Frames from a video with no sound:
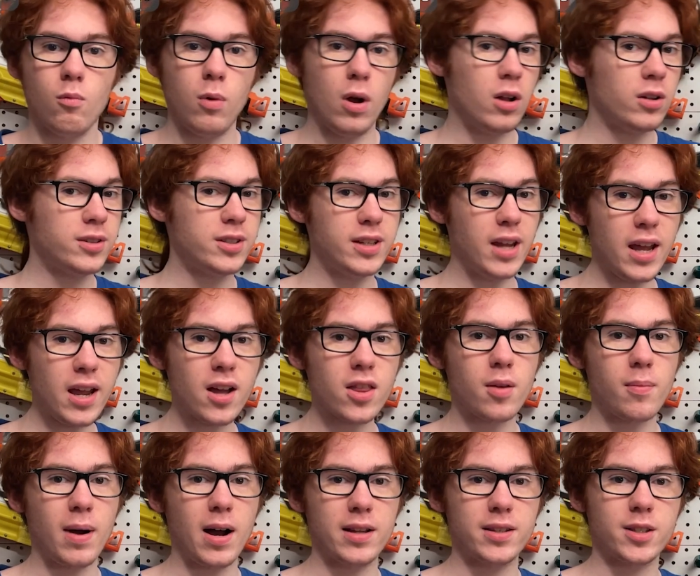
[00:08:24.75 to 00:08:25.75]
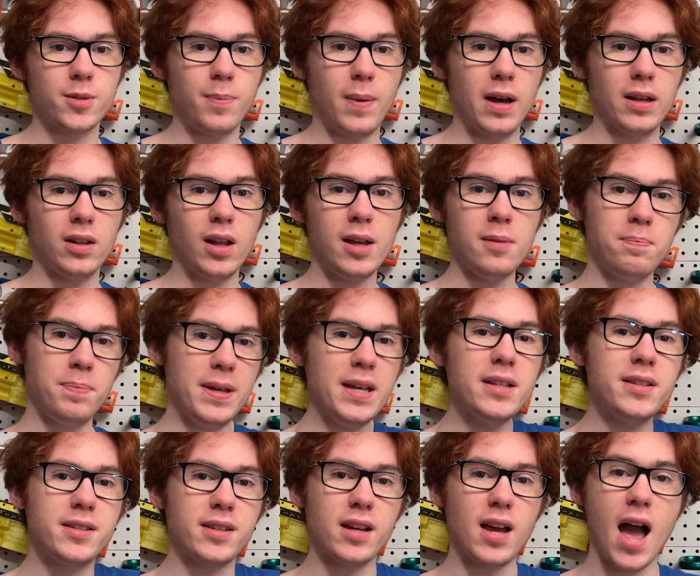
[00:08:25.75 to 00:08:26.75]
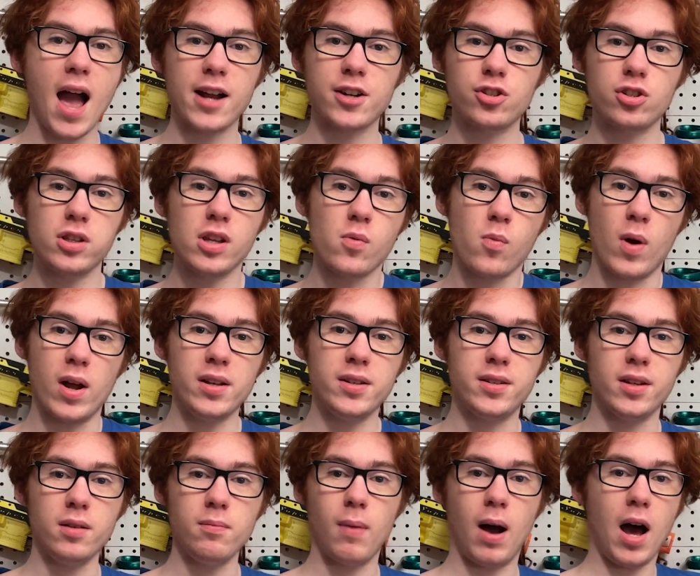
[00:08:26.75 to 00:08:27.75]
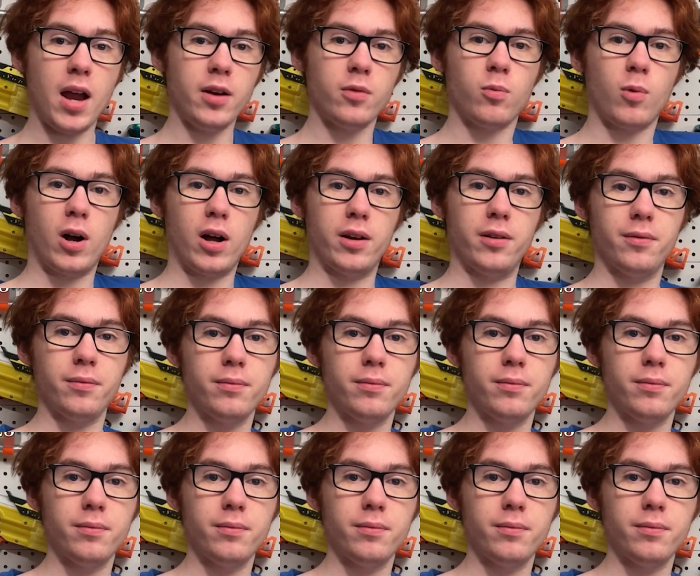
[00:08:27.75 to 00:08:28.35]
Well, today on the mod spotlight, Pizza actually went and modded one.